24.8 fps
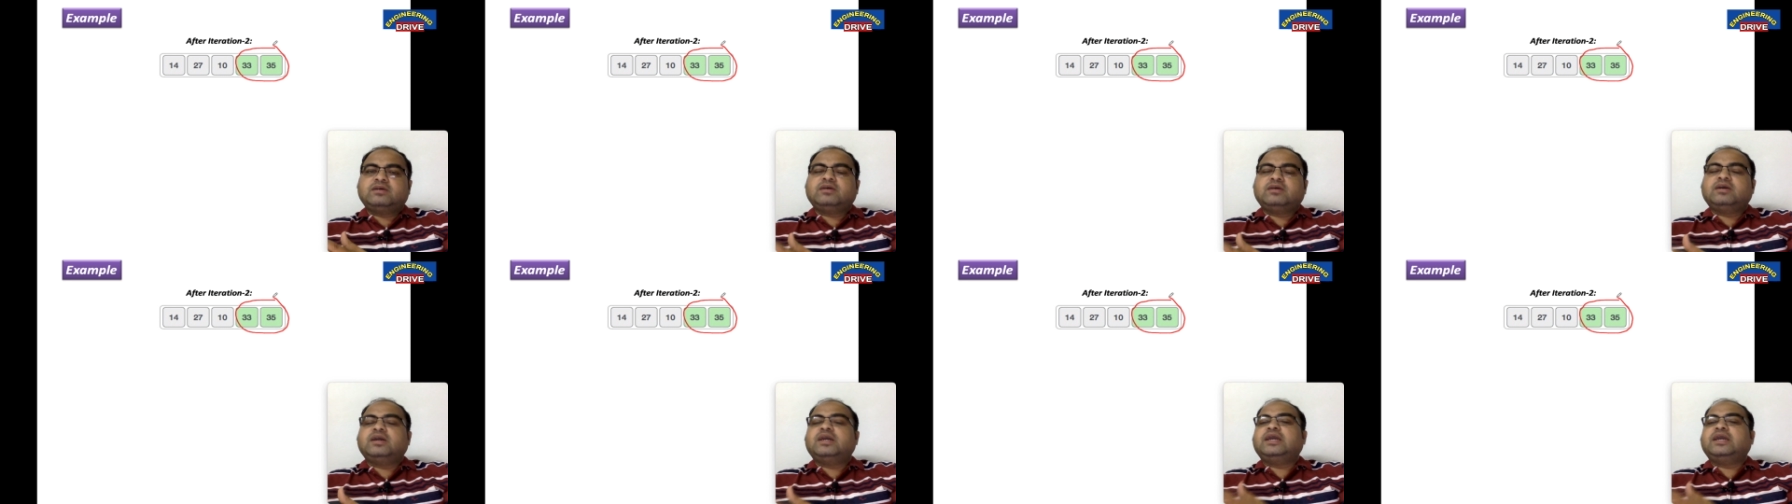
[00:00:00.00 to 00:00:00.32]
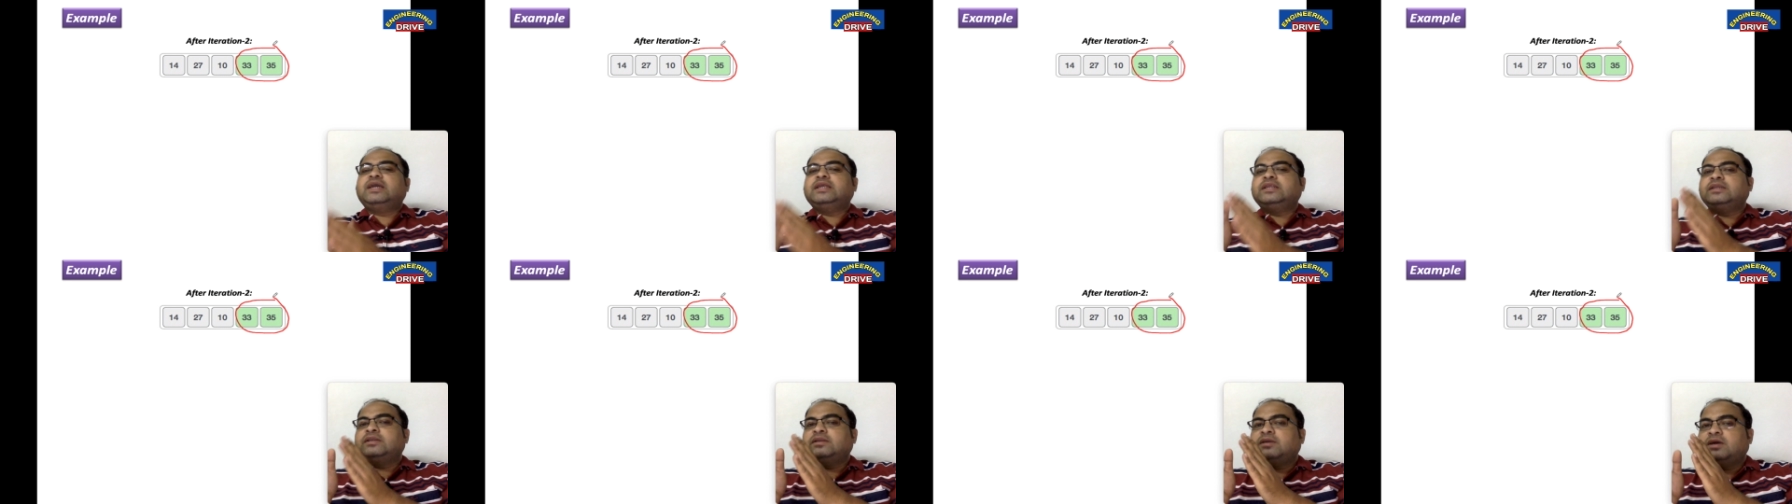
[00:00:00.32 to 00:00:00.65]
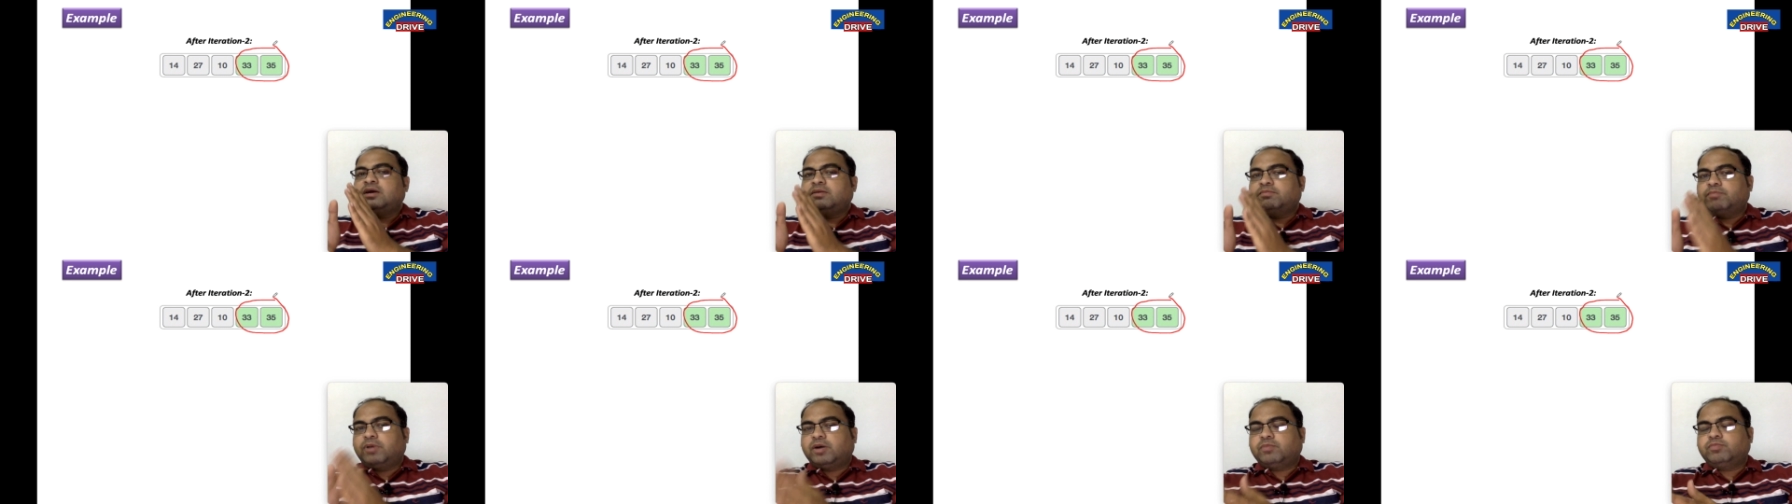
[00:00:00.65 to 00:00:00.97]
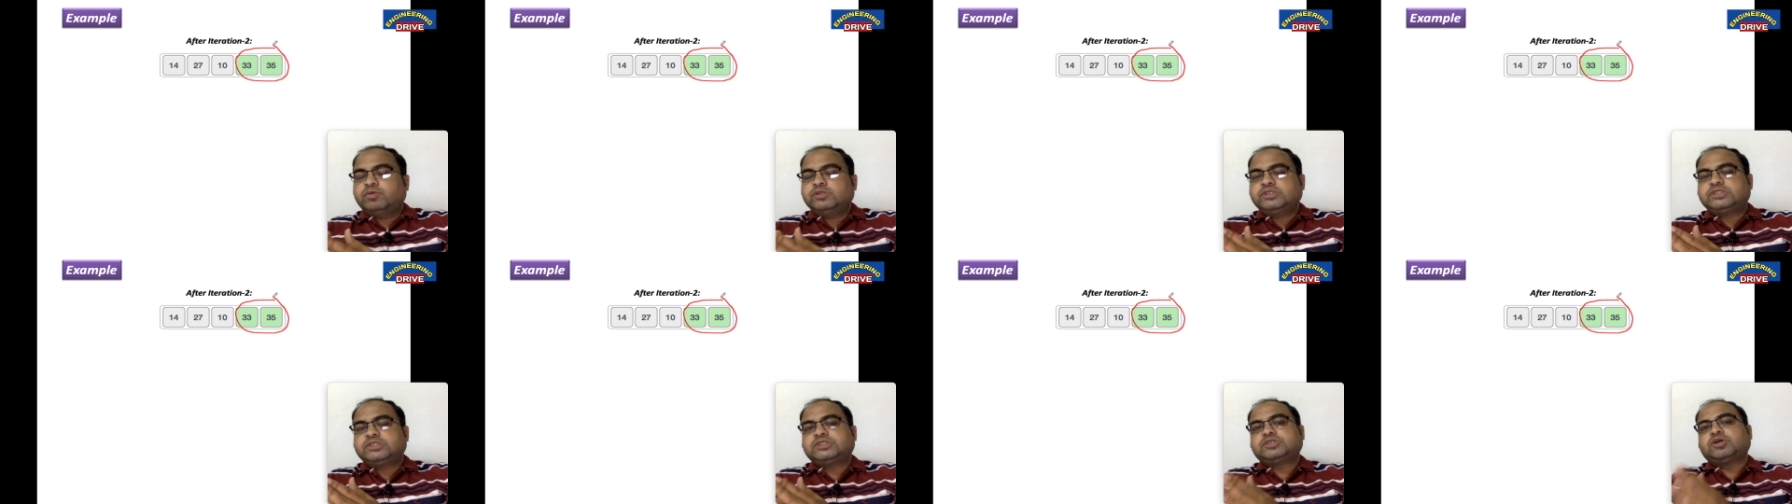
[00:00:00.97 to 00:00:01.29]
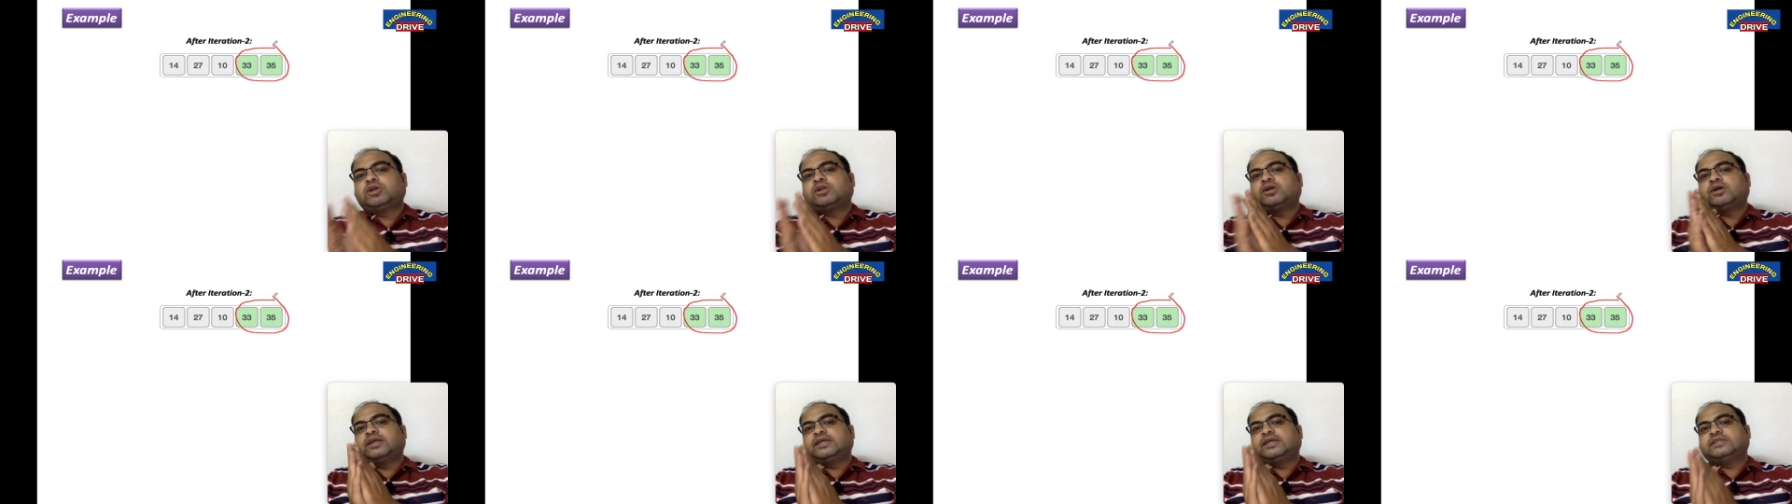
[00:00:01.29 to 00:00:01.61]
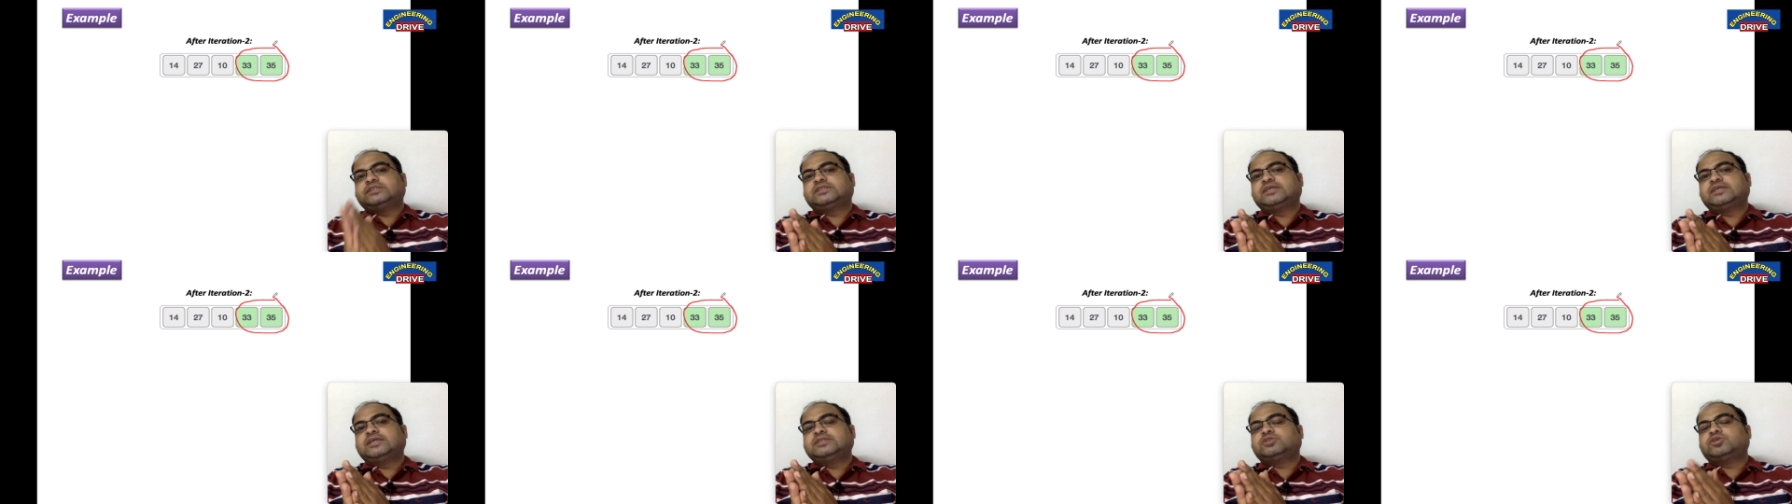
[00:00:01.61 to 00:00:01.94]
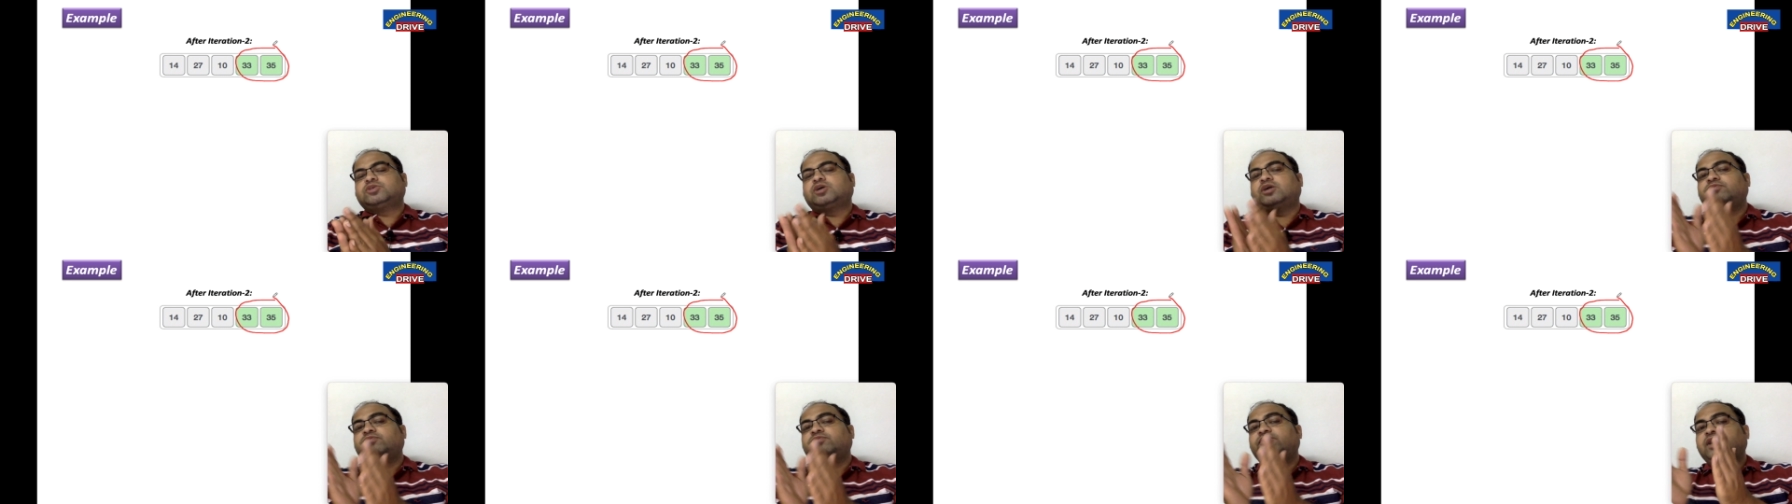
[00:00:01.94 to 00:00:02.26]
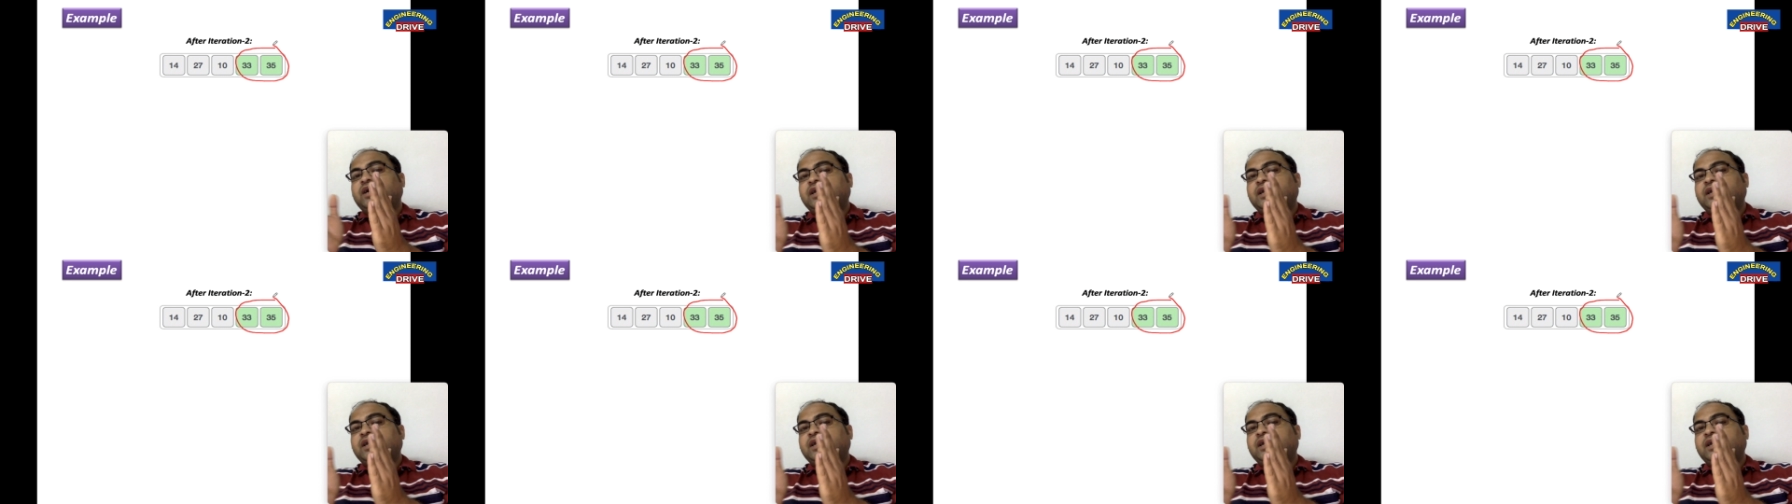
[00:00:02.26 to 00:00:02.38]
in bubble sort or exchange sort we are